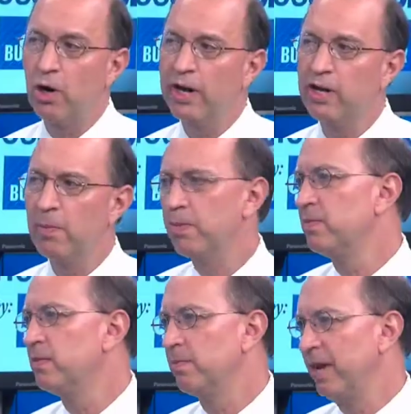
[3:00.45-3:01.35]
starting to
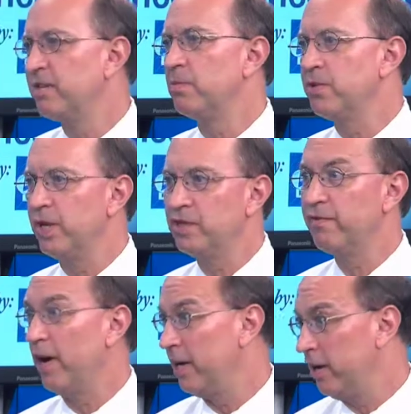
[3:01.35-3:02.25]
make some
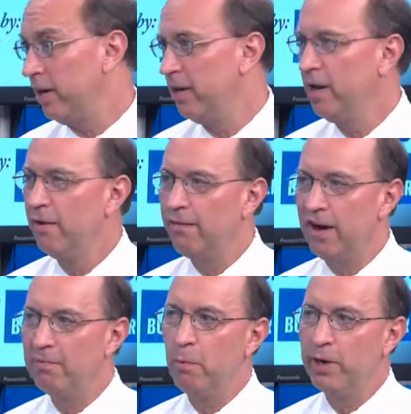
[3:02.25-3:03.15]
sense finally.
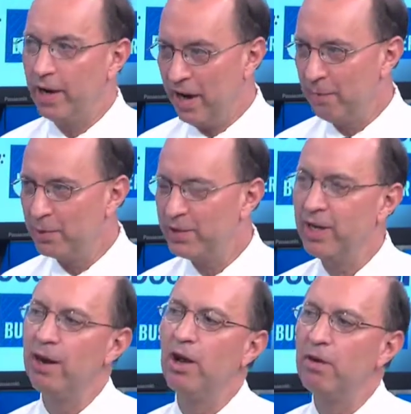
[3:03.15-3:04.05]

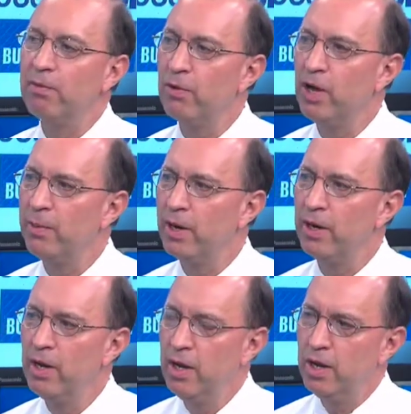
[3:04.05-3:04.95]
5.9%
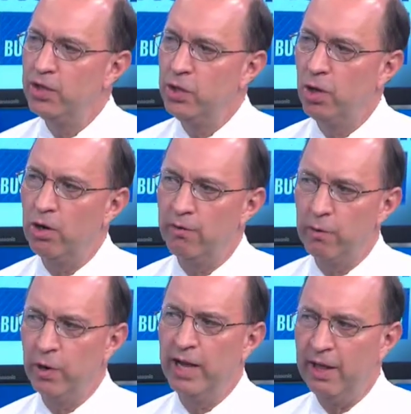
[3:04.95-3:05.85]
unemployment,
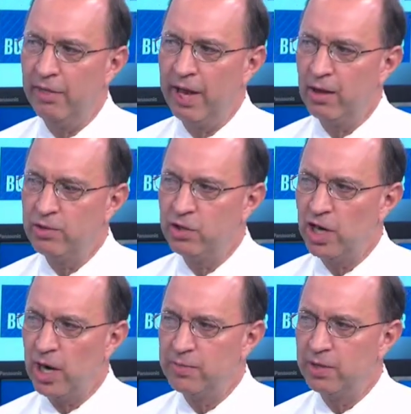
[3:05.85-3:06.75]
248,000
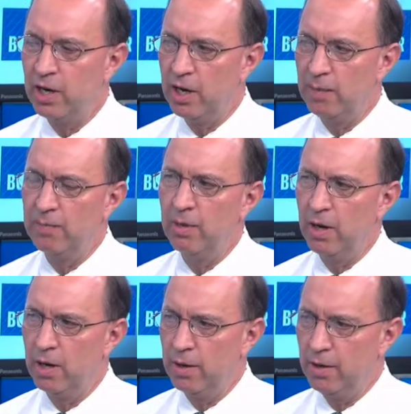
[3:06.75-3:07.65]
jobs
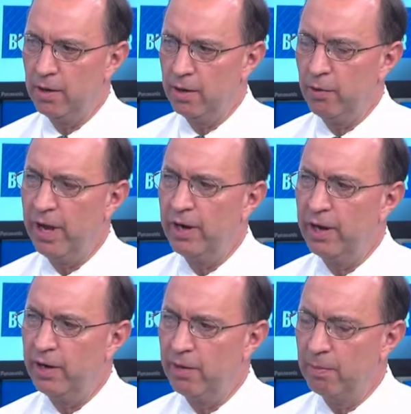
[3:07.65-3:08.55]

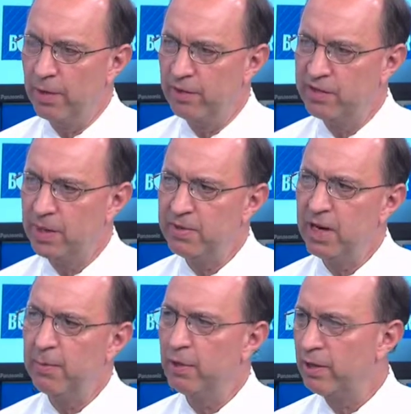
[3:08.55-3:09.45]
created in the month of
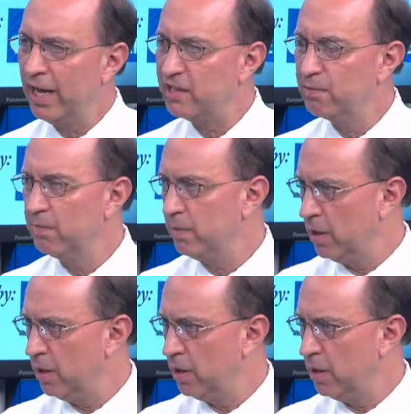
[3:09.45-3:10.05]
September. The last